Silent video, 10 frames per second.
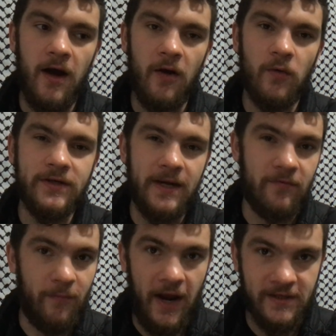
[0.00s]
what type
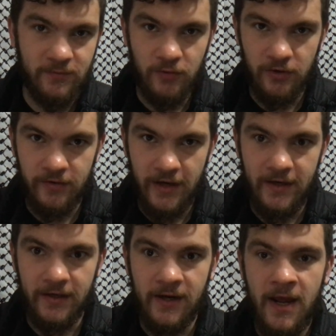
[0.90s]
of passport you're
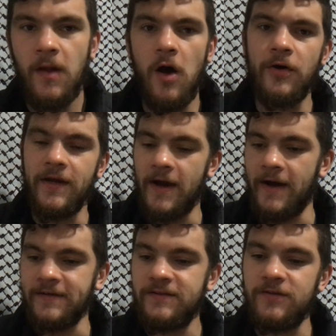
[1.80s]
getting. Okay
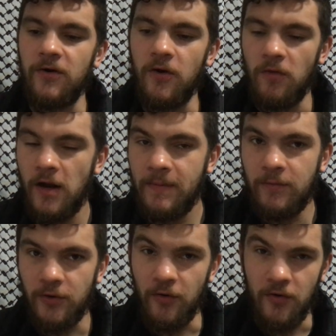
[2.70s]
guys, so a lot of
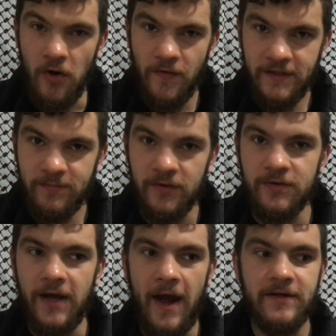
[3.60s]
people don't know this, but
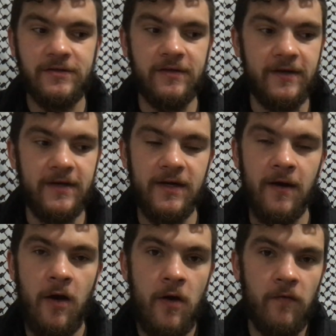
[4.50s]
there's
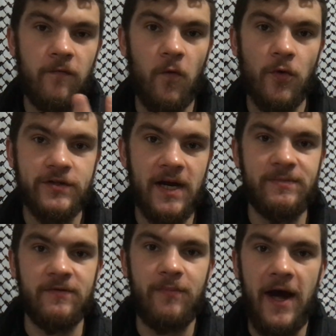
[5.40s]
actually four
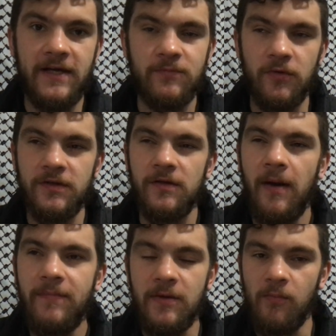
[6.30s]
types of passports. There
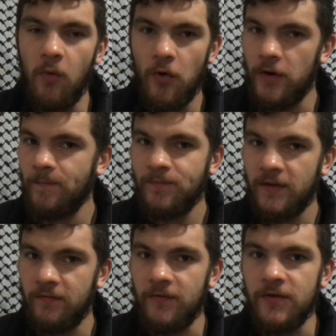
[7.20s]
might be more
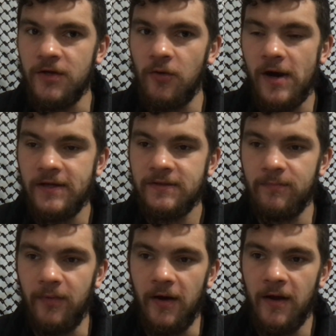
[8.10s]
for the US,
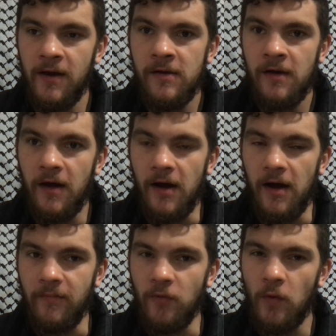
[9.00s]
but
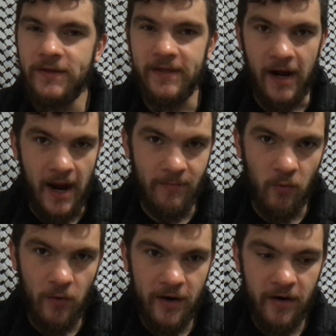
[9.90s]
the ones that I'm
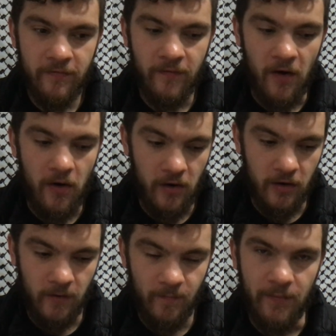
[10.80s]
aware of
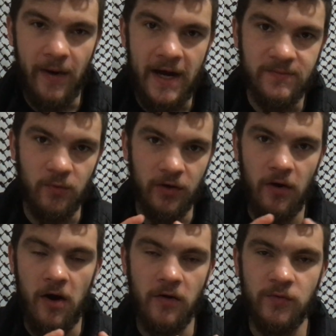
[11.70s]
are the passport
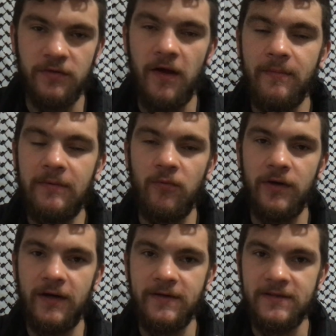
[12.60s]
card, which a of people
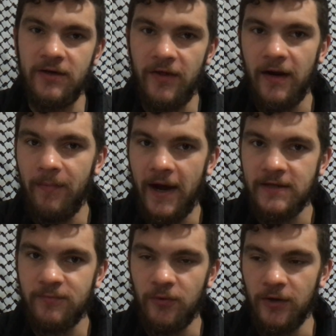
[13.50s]
wouldn't consider that a
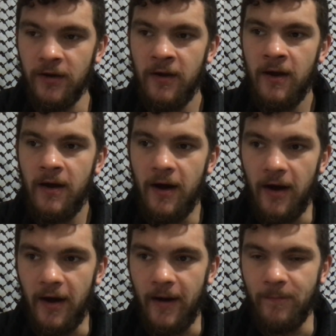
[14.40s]
passport.
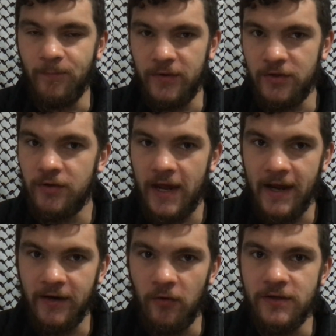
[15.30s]
But you
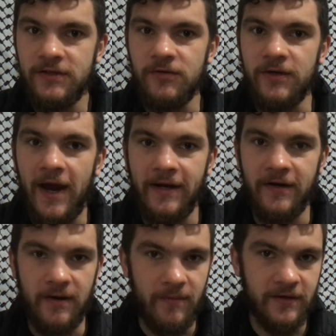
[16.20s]
can go into Canada
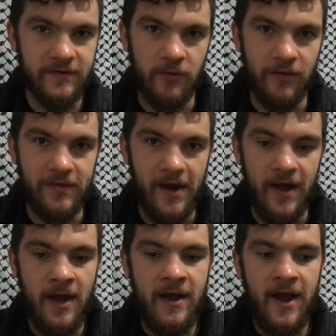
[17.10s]
and Mexico with
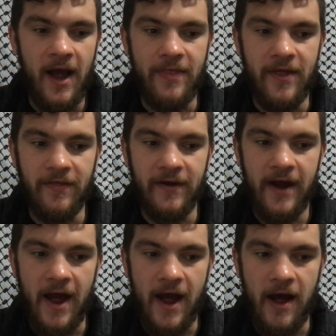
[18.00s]
that. And then they
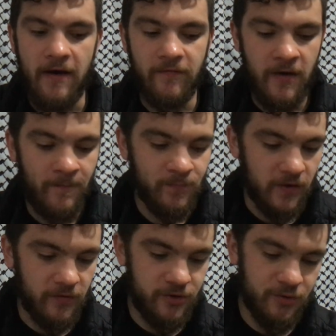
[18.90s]
have
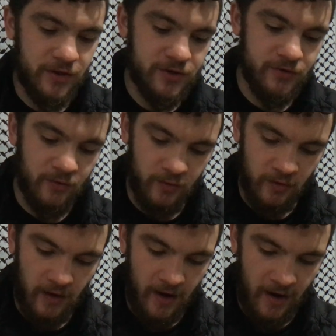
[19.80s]
the
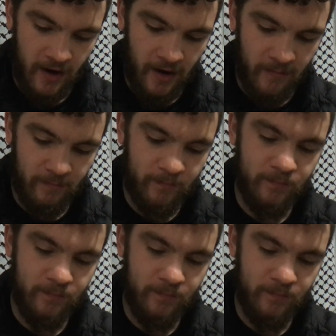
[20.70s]
traditional